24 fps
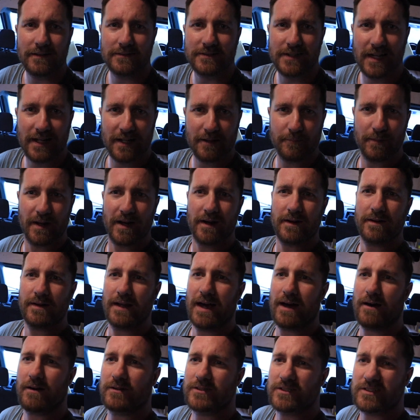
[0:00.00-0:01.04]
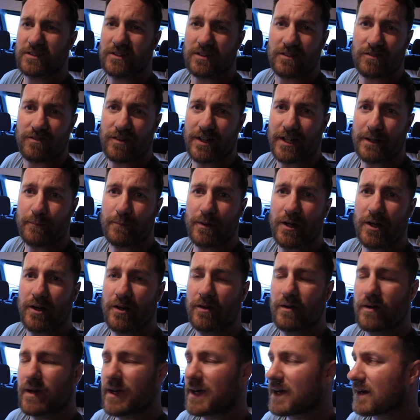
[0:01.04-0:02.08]
is that any better? Now I just look really
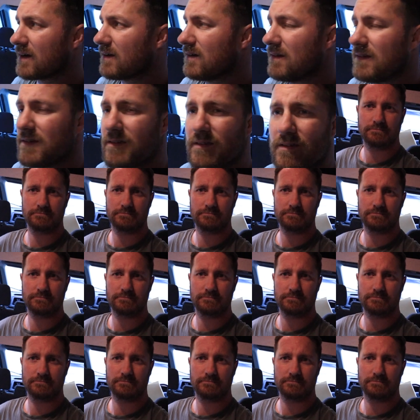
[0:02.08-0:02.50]
blue. Hang on.